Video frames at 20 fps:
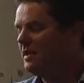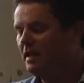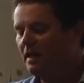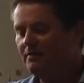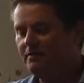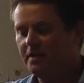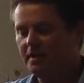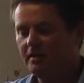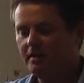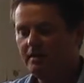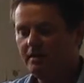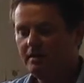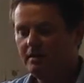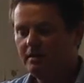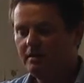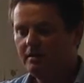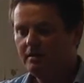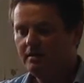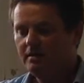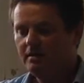the loving,
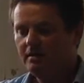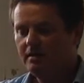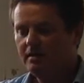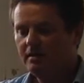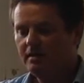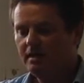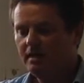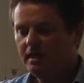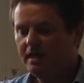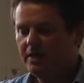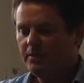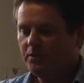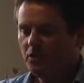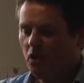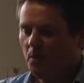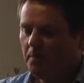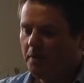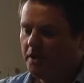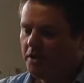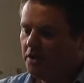and it will
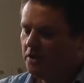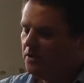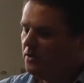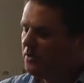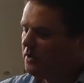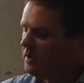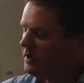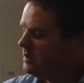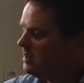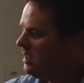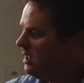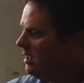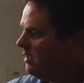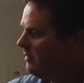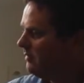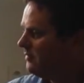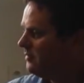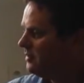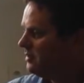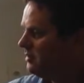not be you that is
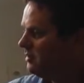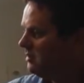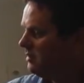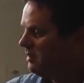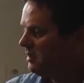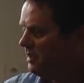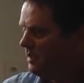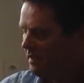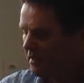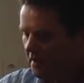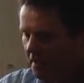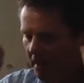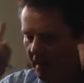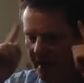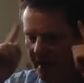loved. The